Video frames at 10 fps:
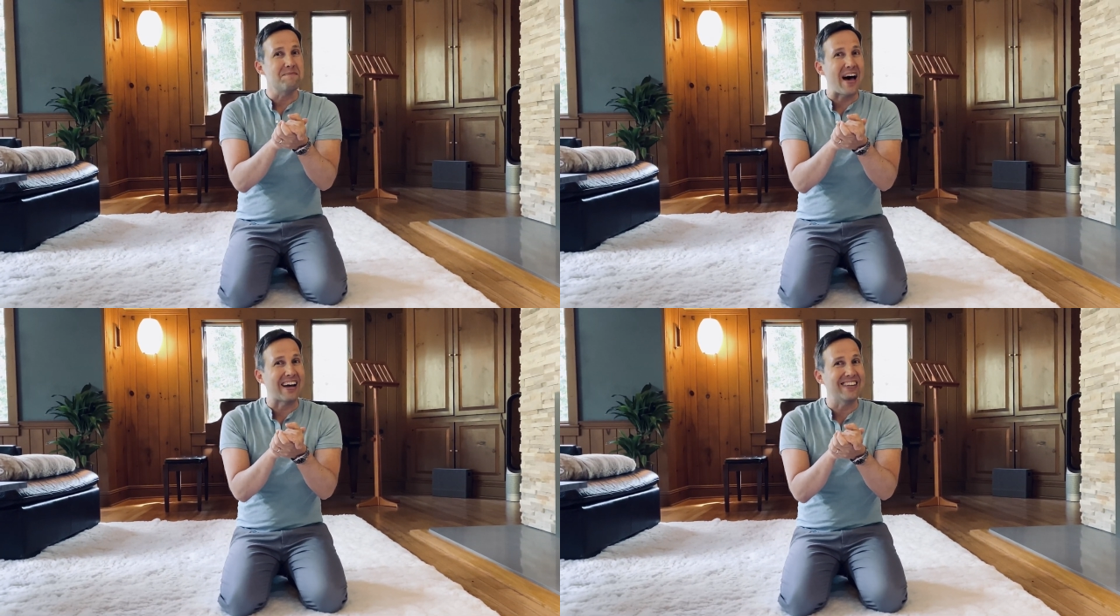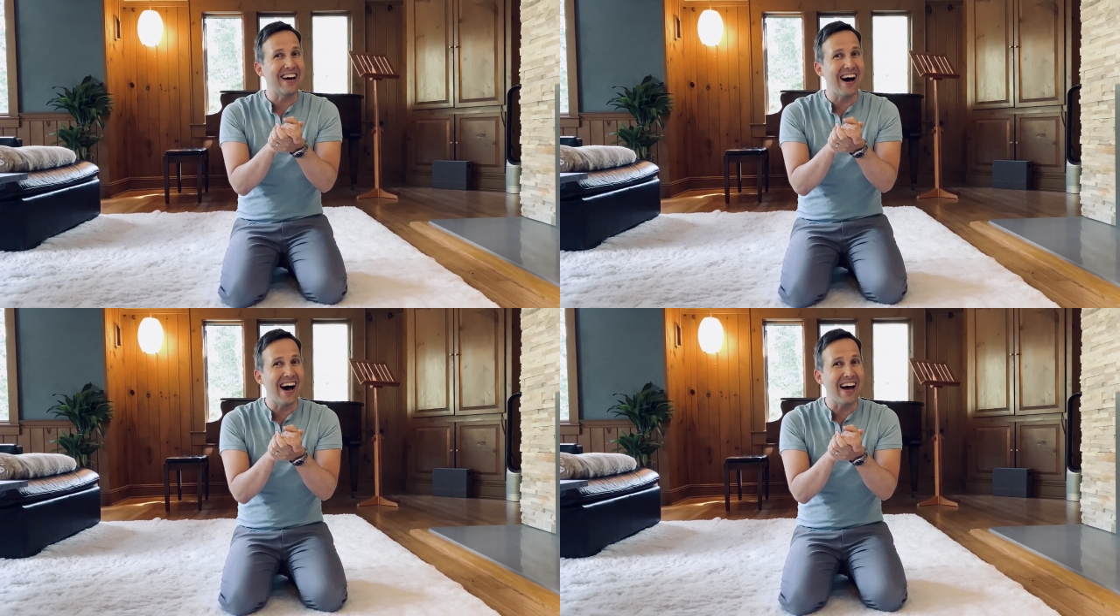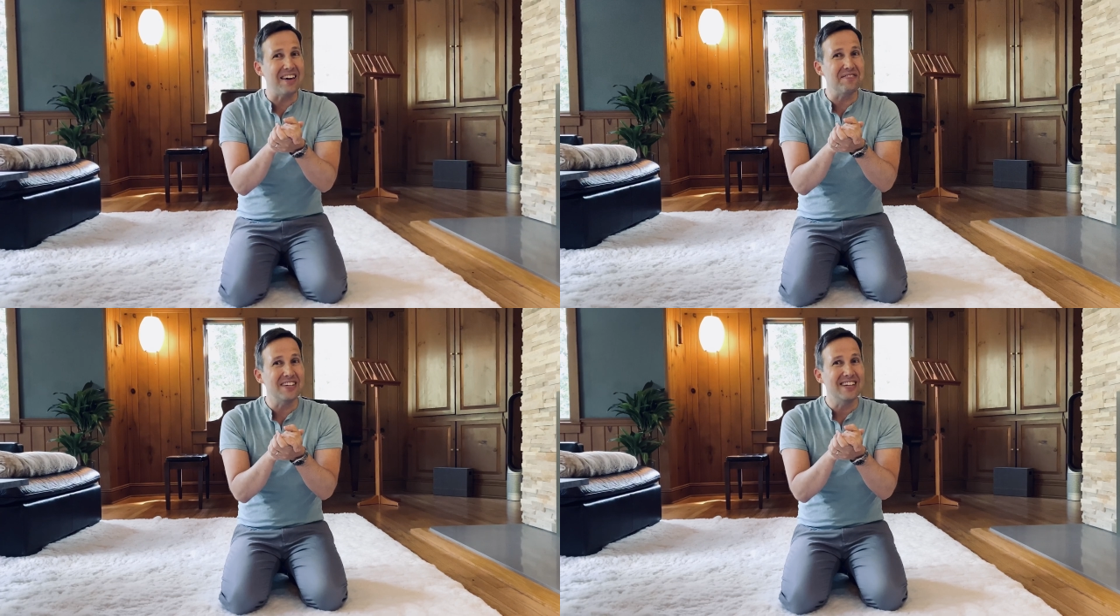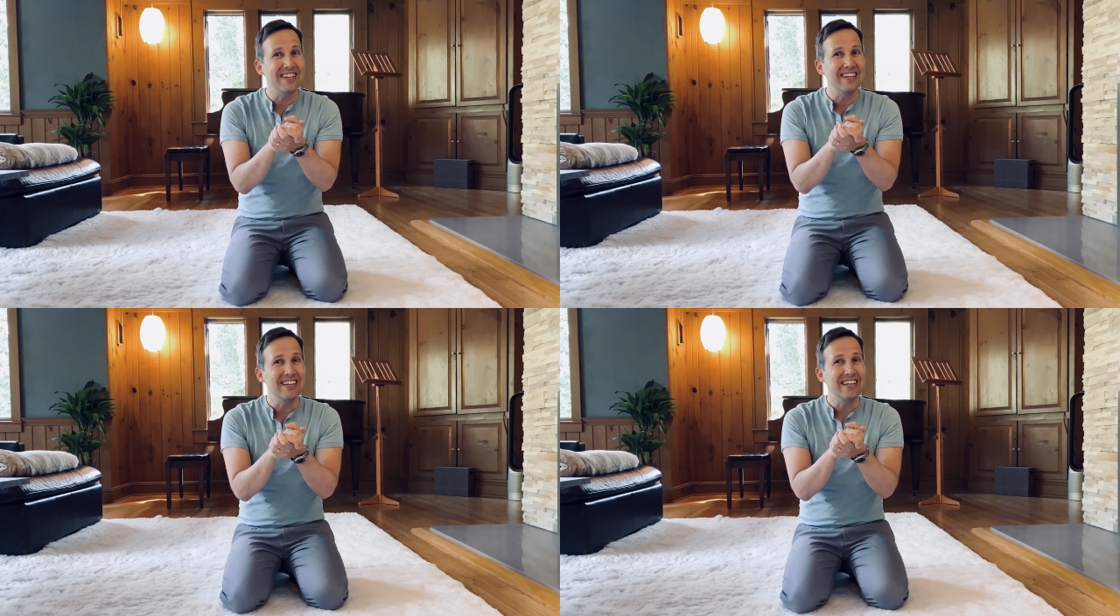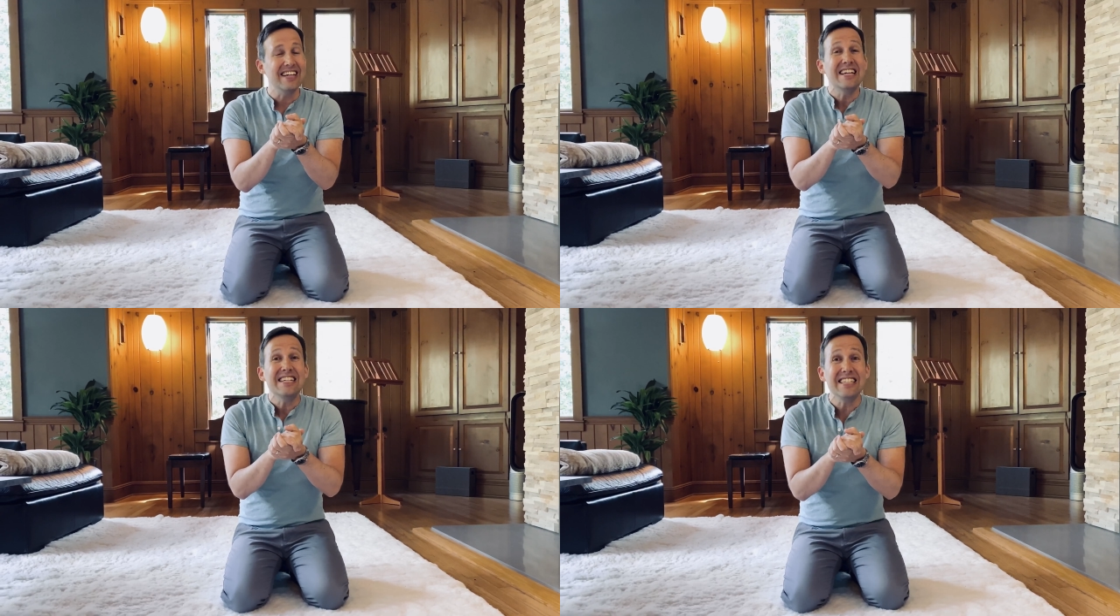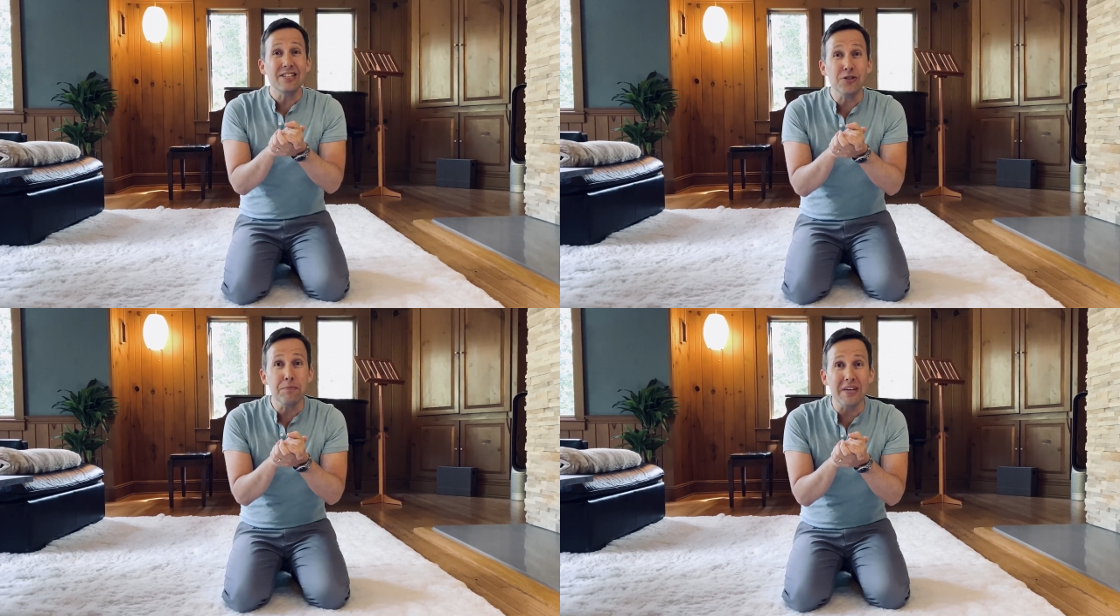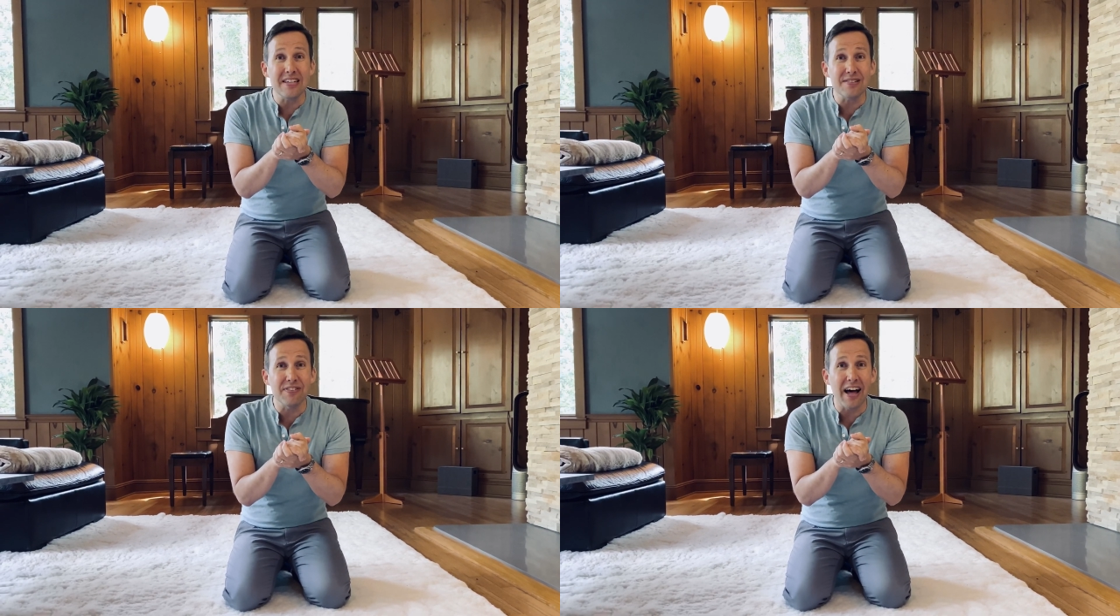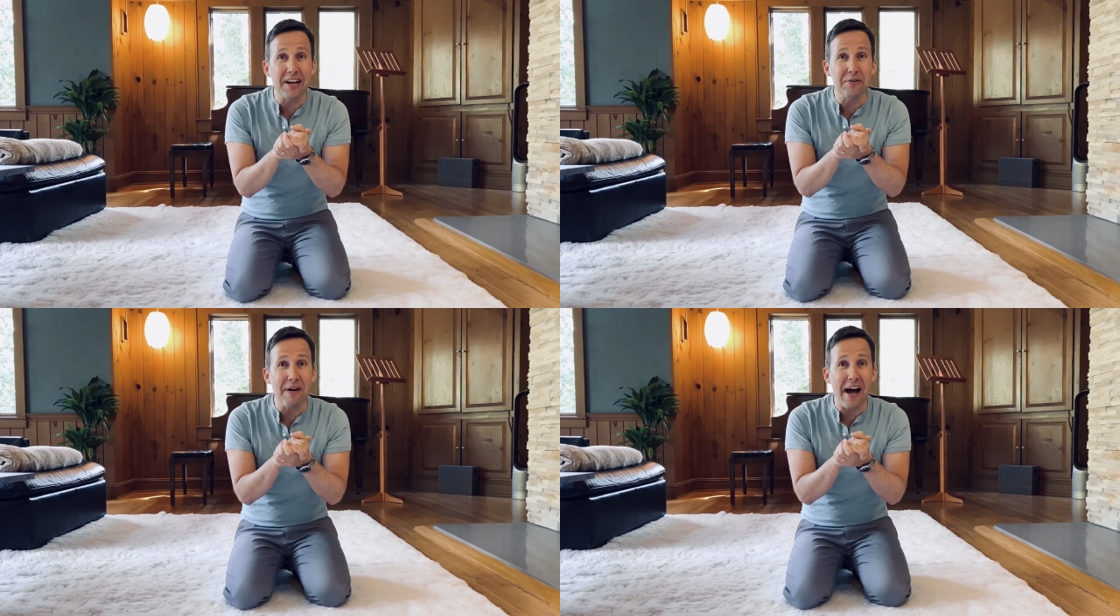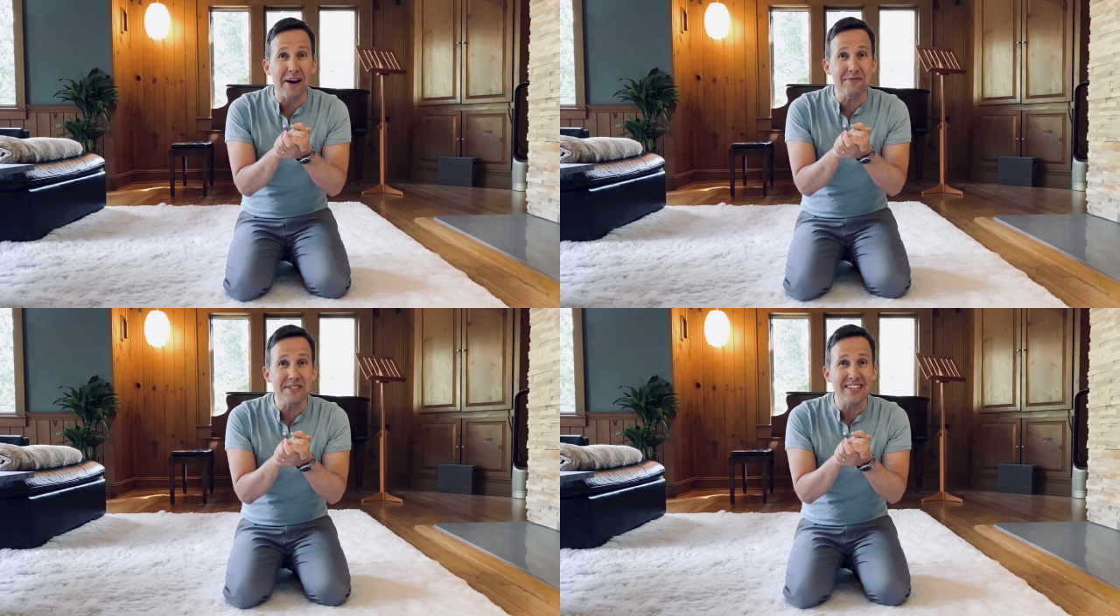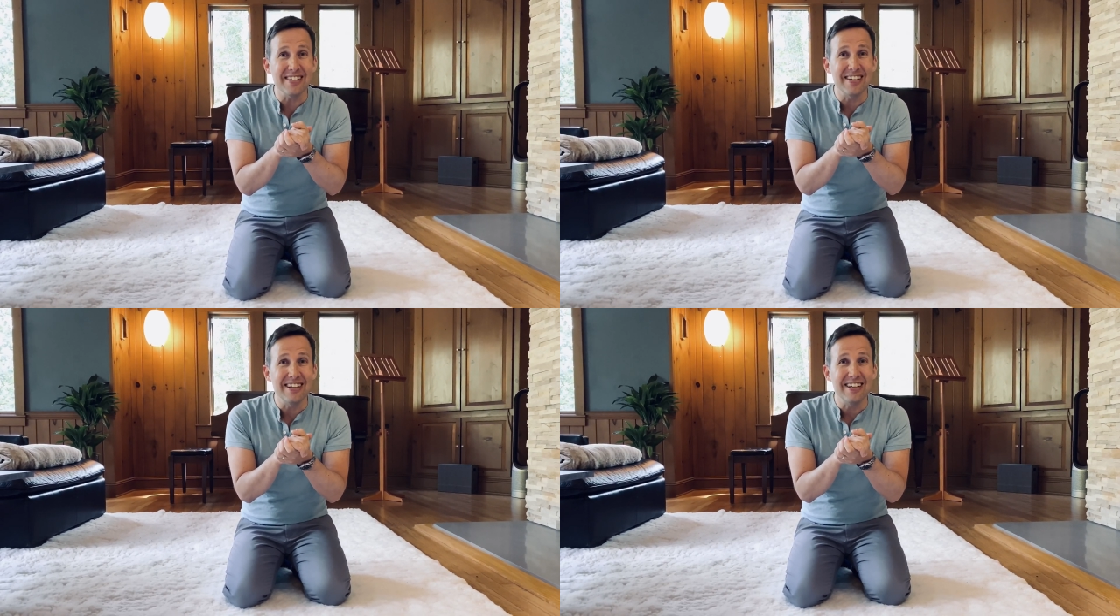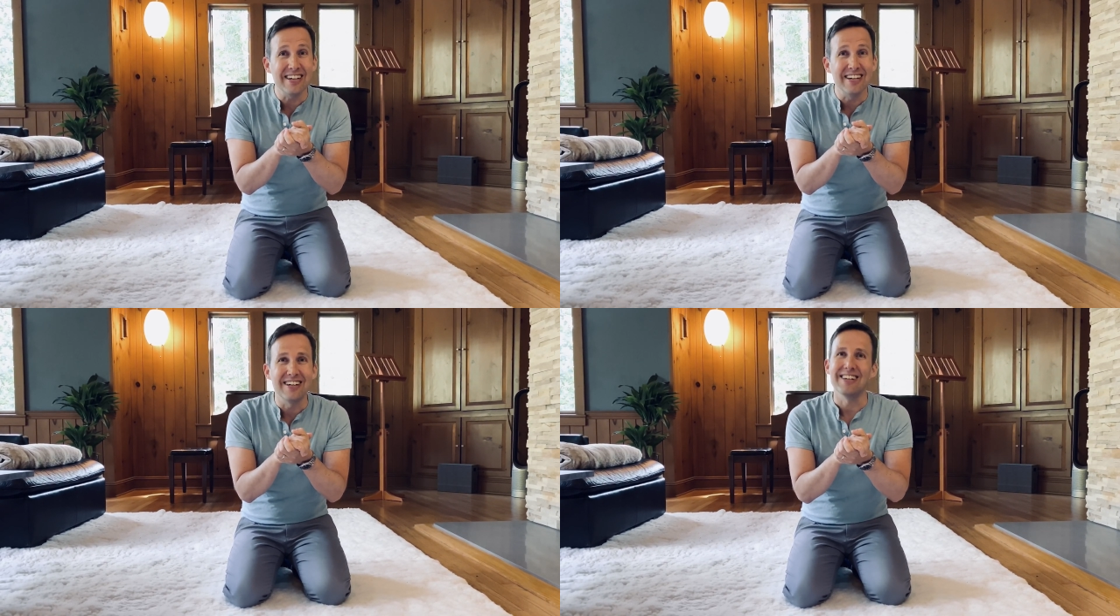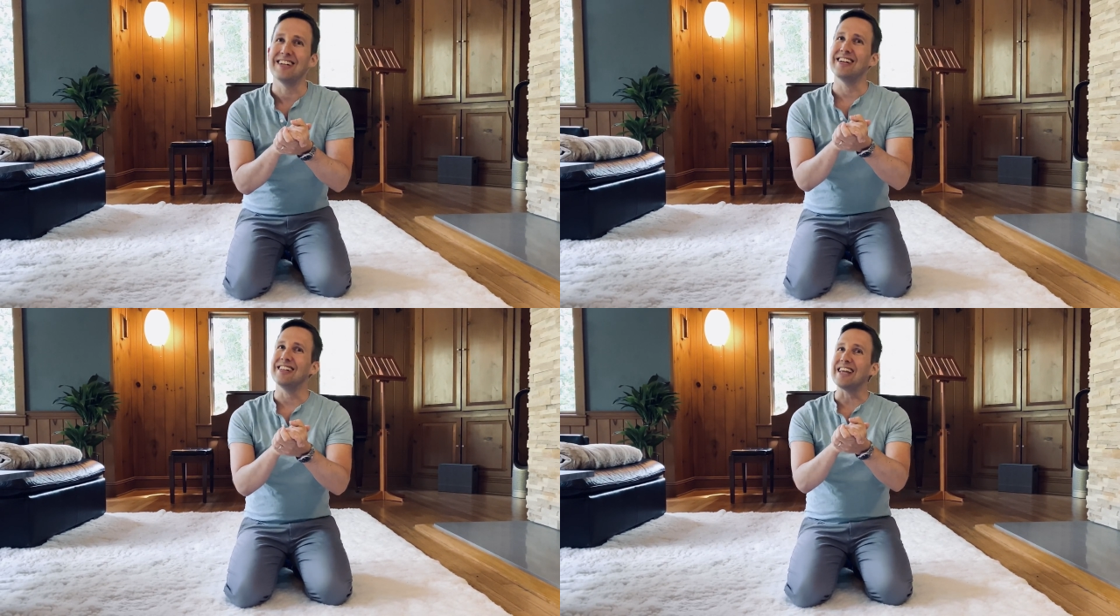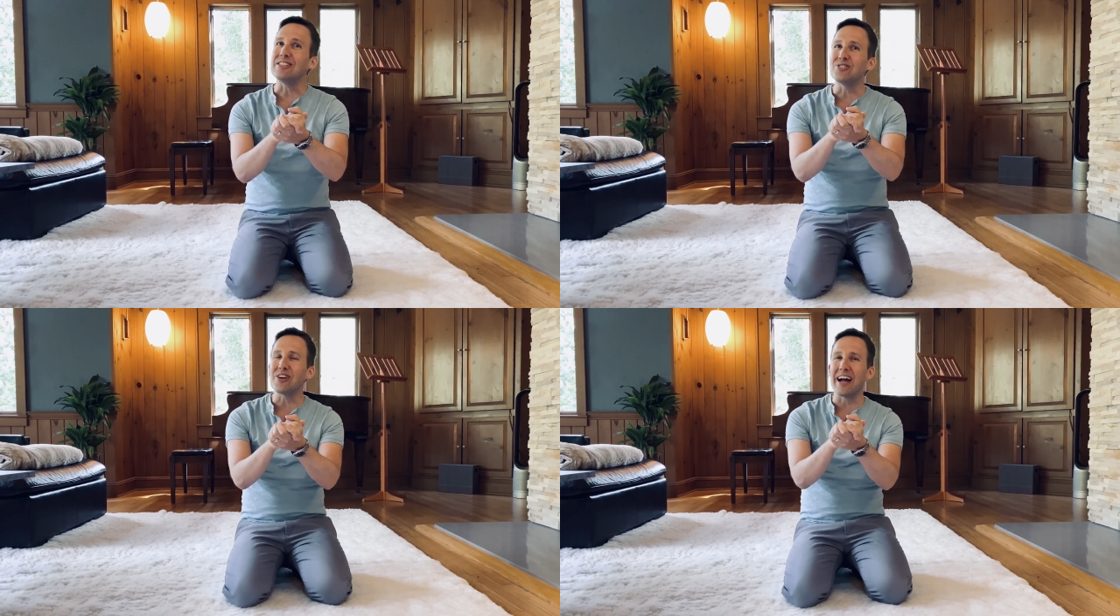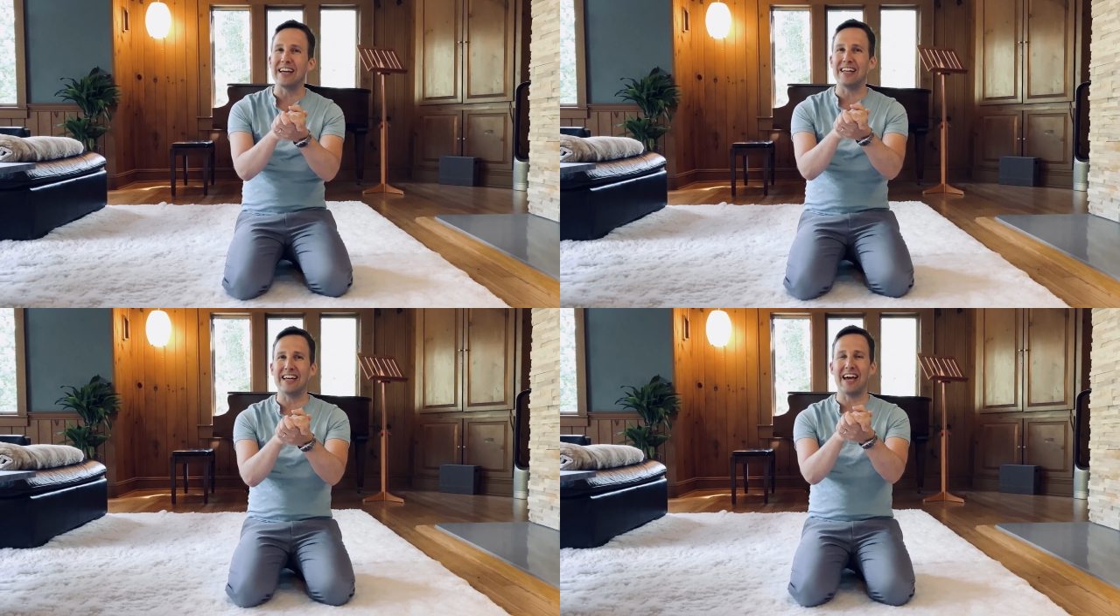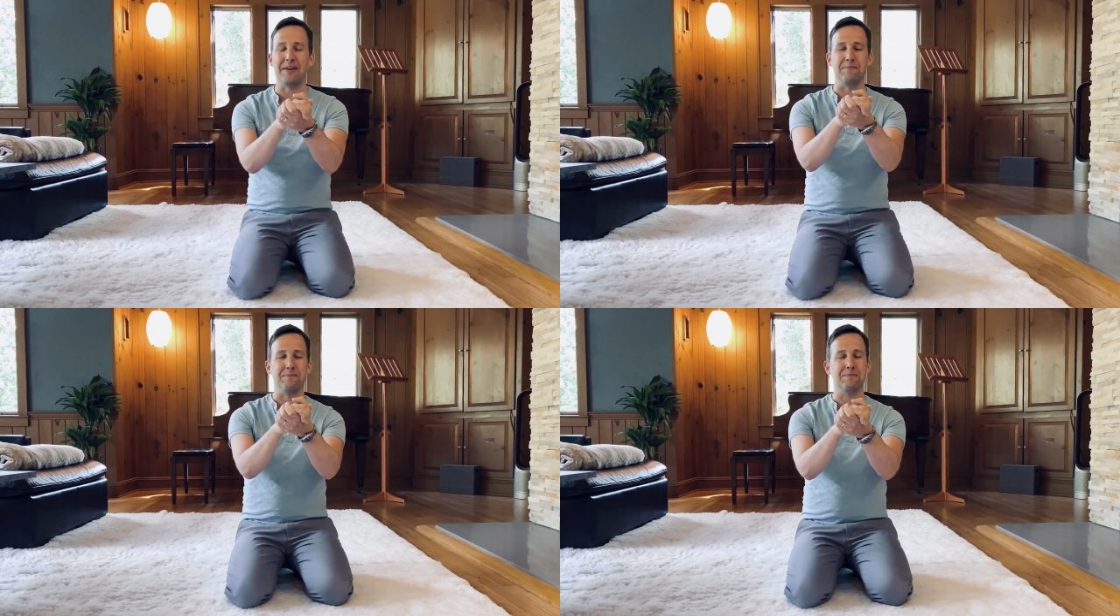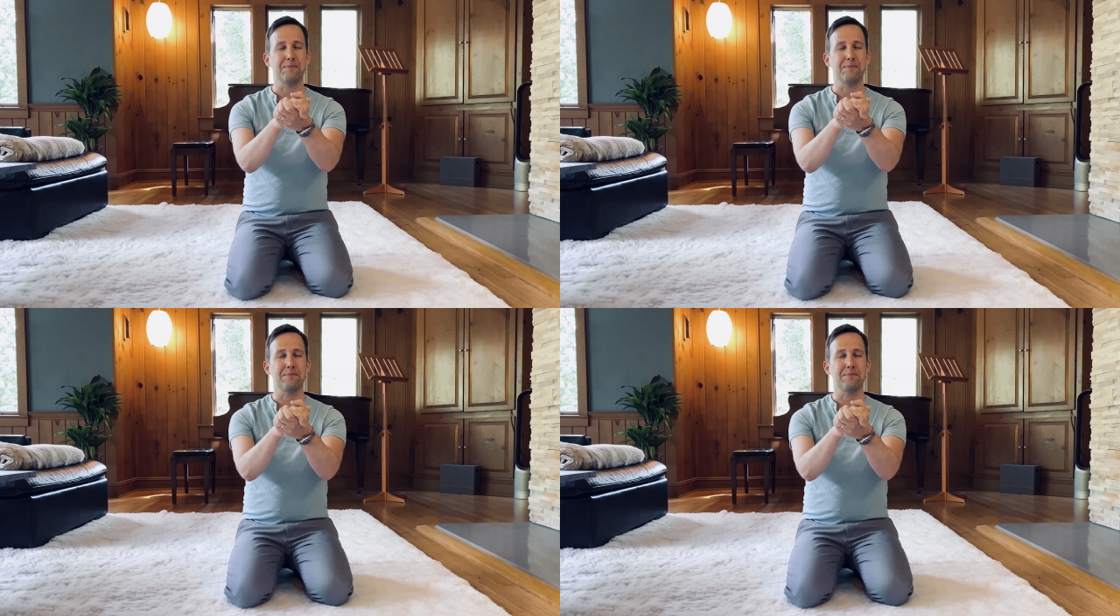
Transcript: Back in the hive. Did your bees fly around? Let's try it again.